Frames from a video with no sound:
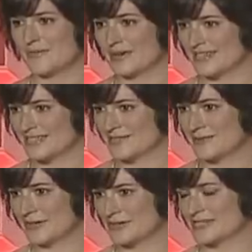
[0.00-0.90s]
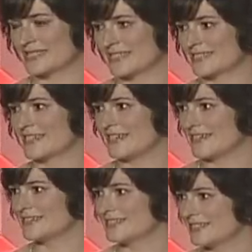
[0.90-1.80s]
But I suppose that,
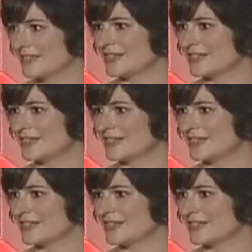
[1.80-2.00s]
you know,